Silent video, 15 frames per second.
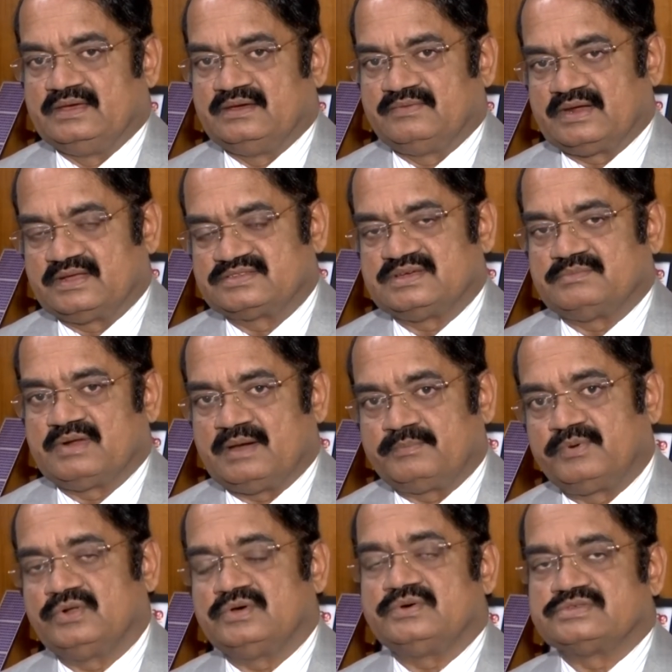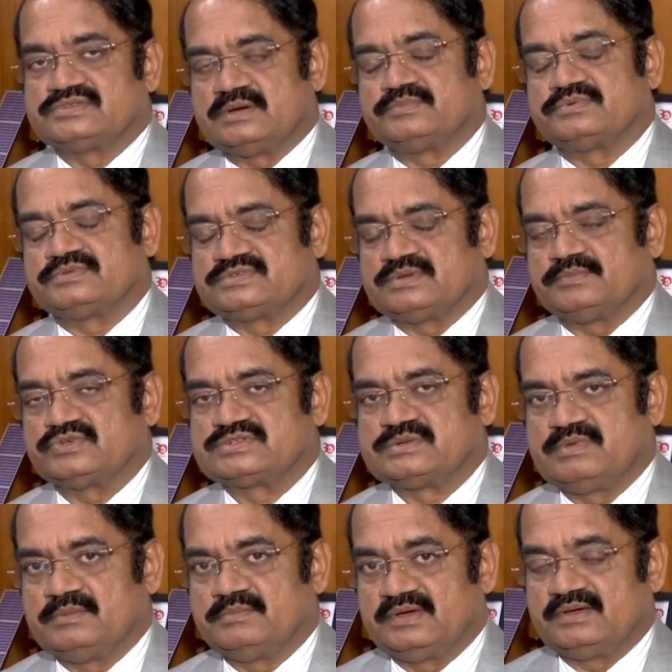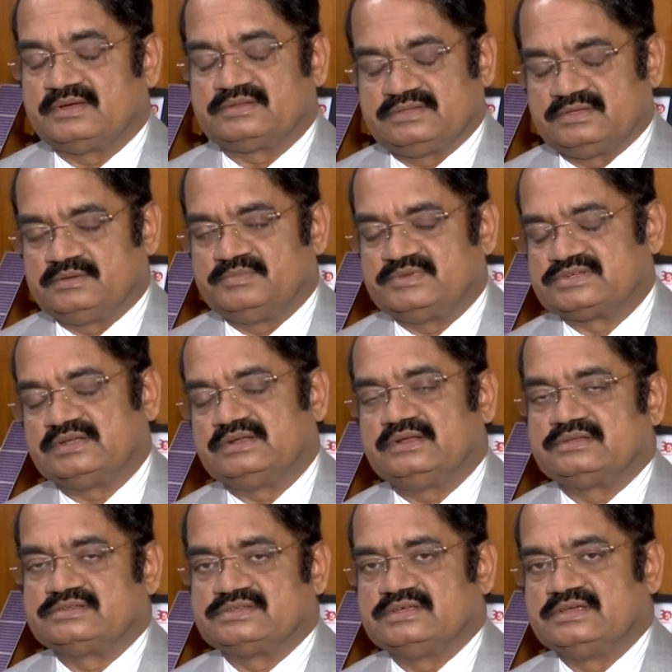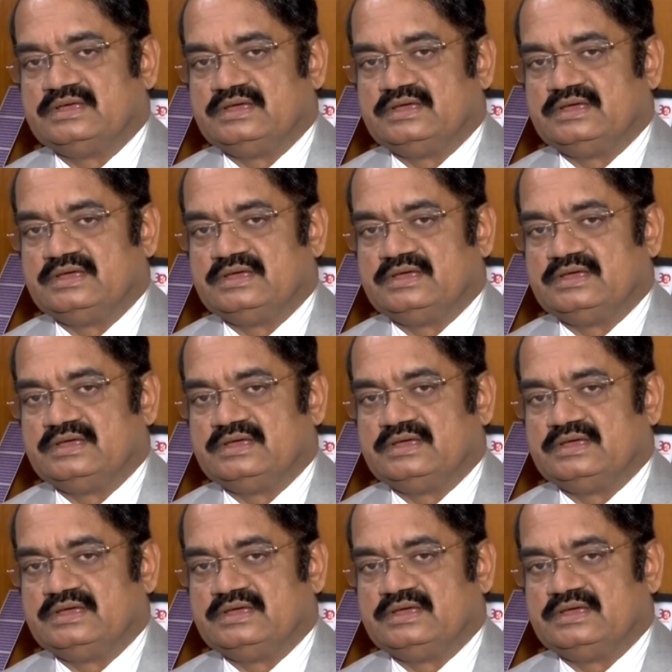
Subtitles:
For example, Apollo supposed to be a bigger missions,